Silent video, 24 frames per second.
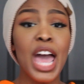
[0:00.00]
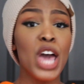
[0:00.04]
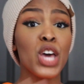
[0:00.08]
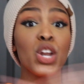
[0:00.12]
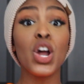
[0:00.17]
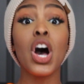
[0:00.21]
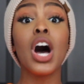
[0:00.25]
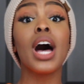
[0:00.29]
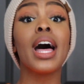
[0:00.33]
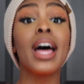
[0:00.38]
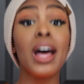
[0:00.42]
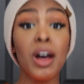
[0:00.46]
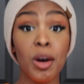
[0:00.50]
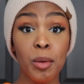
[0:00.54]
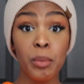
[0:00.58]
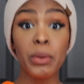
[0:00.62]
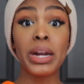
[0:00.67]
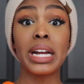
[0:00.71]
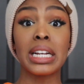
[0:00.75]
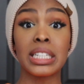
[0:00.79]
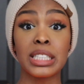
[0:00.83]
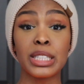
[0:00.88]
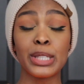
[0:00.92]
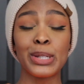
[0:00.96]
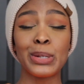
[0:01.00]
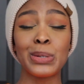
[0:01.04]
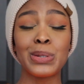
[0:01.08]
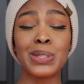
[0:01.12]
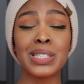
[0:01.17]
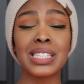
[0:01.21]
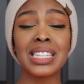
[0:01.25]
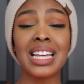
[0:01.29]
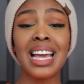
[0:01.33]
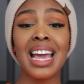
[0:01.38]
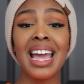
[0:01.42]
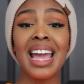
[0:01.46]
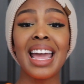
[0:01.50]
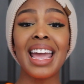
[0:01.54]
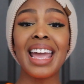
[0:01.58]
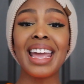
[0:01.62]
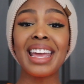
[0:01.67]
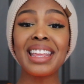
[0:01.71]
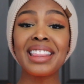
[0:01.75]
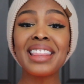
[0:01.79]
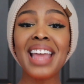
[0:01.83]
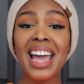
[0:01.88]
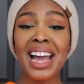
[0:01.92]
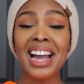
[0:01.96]
and all hell breaks loose.
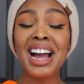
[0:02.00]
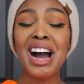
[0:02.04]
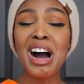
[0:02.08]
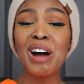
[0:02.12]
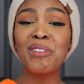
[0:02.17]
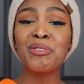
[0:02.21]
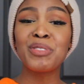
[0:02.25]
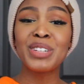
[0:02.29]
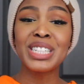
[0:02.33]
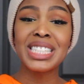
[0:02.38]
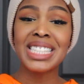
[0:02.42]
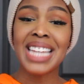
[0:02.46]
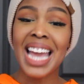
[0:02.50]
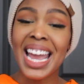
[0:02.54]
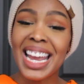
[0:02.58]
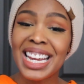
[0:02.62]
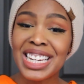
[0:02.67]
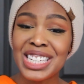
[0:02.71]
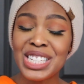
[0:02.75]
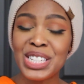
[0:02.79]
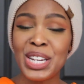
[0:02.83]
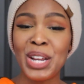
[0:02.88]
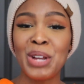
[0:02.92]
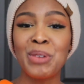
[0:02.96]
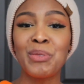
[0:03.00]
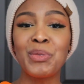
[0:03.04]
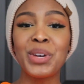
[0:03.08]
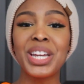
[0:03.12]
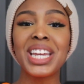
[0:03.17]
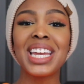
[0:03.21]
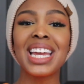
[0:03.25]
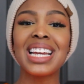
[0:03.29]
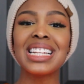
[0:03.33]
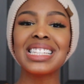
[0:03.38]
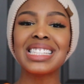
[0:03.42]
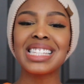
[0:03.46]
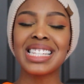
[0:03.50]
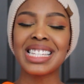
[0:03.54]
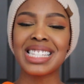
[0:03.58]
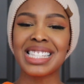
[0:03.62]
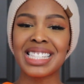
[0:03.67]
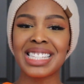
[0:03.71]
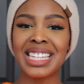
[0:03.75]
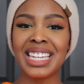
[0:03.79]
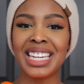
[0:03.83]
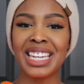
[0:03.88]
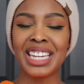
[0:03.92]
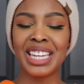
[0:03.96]
In that confrontation, we get to
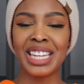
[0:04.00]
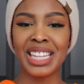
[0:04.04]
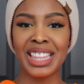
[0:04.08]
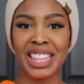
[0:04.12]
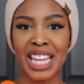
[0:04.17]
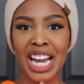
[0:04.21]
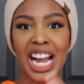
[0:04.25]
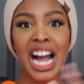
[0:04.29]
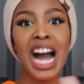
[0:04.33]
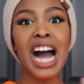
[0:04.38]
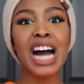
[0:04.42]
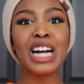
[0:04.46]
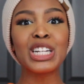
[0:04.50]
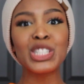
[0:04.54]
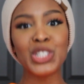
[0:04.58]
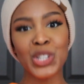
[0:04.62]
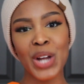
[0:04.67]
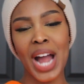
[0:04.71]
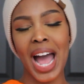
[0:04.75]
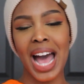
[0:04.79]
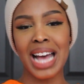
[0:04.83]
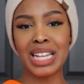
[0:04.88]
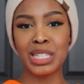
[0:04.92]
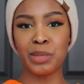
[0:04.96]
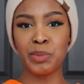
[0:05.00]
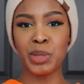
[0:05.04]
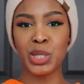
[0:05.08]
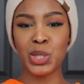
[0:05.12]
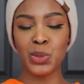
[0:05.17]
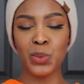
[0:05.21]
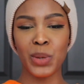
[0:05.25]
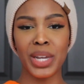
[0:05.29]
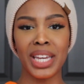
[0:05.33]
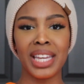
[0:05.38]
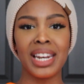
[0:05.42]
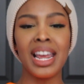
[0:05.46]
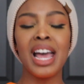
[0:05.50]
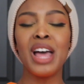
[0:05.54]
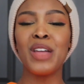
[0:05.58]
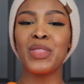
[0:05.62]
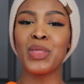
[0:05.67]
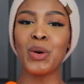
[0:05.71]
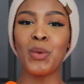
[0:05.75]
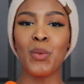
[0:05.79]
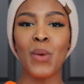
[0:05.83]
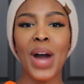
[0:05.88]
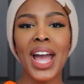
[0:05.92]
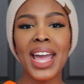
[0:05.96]
see the contrast between
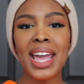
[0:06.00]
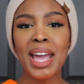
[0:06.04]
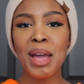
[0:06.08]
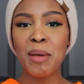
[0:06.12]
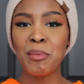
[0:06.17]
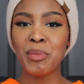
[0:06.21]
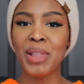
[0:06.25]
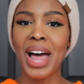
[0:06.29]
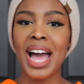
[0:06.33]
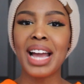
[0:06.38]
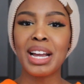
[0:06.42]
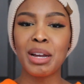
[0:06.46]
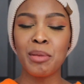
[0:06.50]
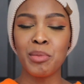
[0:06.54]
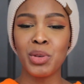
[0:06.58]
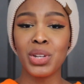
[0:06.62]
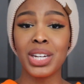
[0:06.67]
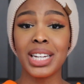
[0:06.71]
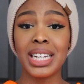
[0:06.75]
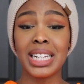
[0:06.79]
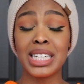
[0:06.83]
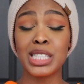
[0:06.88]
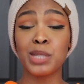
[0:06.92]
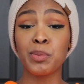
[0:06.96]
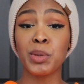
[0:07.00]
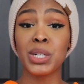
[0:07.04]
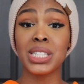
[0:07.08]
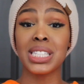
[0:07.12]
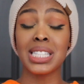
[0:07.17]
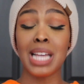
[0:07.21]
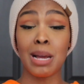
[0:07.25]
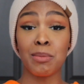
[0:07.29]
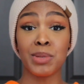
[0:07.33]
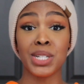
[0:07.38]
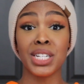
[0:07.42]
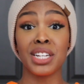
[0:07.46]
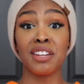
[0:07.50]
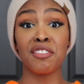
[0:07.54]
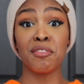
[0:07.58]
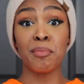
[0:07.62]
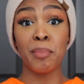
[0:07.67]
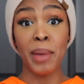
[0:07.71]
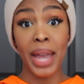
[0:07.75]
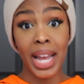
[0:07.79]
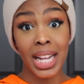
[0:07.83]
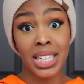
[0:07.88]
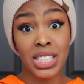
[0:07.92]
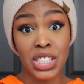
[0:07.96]
the white and black community's perception of
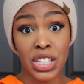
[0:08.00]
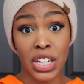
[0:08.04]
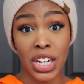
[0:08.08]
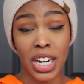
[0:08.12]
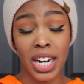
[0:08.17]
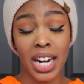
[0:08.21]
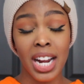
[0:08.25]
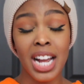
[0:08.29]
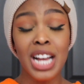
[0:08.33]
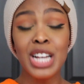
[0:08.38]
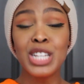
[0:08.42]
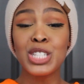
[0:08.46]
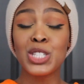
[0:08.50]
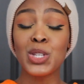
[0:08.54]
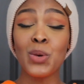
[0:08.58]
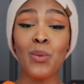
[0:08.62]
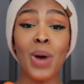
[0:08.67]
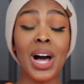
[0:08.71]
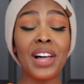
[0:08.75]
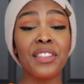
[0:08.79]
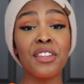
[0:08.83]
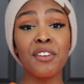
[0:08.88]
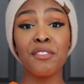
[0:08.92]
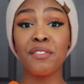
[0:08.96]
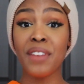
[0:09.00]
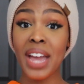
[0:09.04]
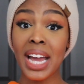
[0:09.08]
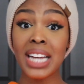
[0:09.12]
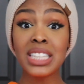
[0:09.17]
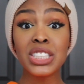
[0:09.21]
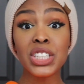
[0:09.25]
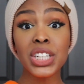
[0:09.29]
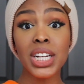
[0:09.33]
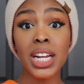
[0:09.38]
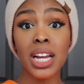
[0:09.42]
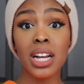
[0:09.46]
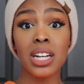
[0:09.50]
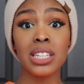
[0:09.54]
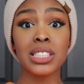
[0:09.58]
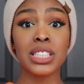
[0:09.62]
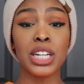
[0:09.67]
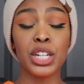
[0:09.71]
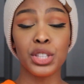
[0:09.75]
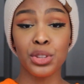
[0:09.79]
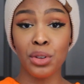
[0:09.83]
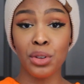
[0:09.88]
banter. So while the Vandergelds are